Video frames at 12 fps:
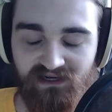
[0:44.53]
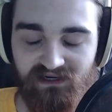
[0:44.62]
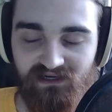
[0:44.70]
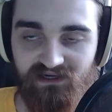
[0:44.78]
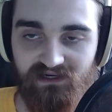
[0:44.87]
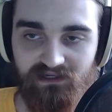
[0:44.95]

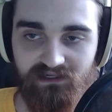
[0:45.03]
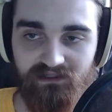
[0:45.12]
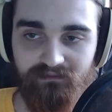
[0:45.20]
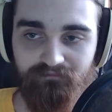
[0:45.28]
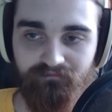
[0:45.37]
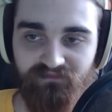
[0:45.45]

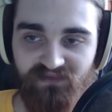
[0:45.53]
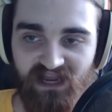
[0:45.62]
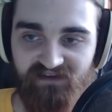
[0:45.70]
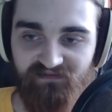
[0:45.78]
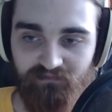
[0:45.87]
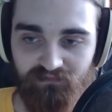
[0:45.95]

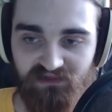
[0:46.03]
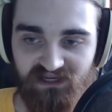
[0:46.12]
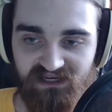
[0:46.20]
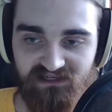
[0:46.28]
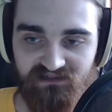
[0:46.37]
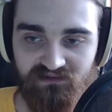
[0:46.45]
Haven't
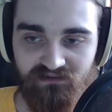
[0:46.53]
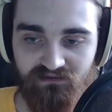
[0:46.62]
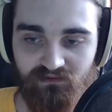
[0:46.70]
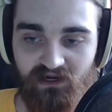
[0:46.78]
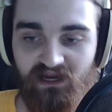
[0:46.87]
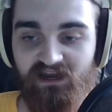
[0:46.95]
played...
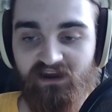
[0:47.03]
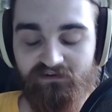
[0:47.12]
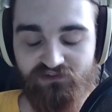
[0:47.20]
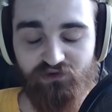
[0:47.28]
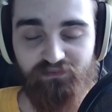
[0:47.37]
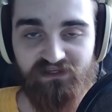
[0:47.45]
Well, I
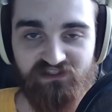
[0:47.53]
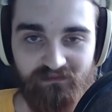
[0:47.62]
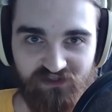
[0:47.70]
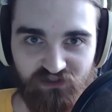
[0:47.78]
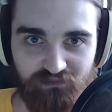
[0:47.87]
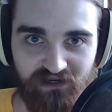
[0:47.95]
also beat some of
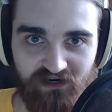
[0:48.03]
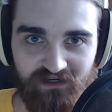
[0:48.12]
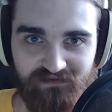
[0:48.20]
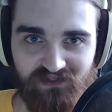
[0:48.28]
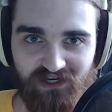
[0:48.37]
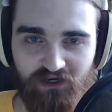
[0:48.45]
the
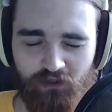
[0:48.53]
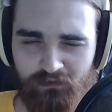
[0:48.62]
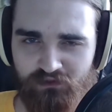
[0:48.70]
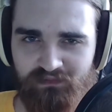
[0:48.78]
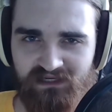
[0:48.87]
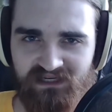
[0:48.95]
spin-offs. I
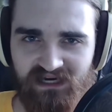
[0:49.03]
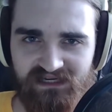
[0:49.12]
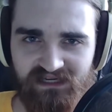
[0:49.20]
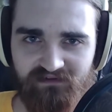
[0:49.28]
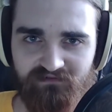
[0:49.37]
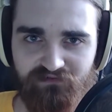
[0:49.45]
almost beat
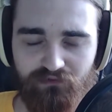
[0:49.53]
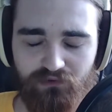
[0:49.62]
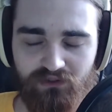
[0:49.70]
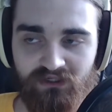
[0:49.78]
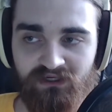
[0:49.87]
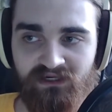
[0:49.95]
Gaiden
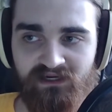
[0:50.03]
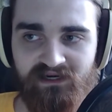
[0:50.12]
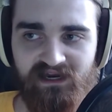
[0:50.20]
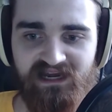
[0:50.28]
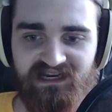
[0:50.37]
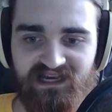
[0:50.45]
for
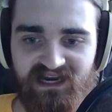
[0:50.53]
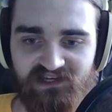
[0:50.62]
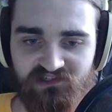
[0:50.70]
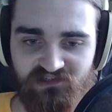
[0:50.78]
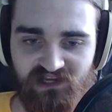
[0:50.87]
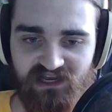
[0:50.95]

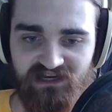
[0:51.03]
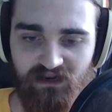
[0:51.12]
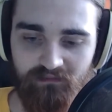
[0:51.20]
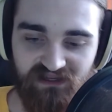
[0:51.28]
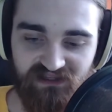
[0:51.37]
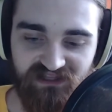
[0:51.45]
NES, and I
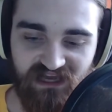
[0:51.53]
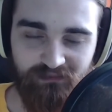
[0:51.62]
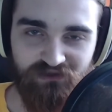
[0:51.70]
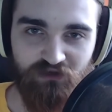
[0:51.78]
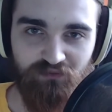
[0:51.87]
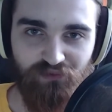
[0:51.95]
beat the
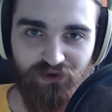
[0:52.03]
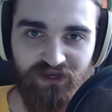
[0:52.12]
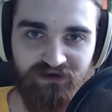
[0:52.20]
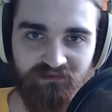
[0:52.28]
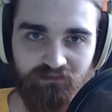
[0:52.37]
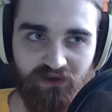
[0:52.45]
GameCube
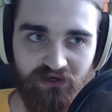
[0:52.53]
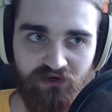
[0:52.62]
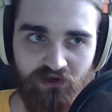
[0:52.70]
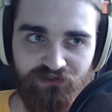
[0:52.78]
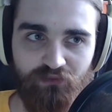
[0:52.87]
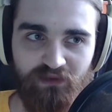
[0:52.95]
one, but
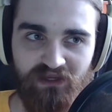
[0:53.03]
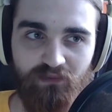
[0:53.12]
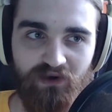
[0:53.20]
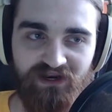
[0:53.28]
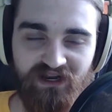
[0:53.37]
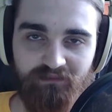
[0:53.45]
not the Wii
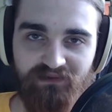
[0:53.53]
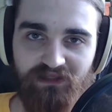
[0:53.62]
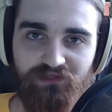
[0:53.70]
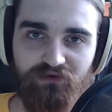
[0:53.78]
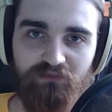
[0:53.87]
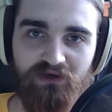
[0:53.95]
one. I
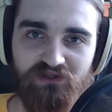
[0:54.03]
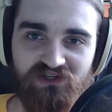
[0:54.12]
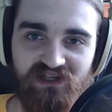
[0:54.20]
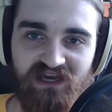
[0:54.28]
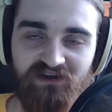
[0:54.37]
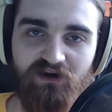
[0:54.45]
played through most
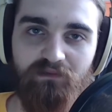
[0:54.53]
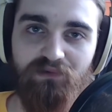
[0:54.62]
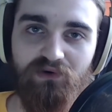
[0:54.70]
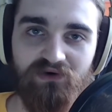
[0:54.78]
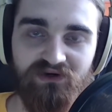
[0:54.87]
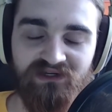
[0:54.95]
of that and got
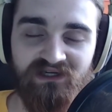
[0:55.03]
bored.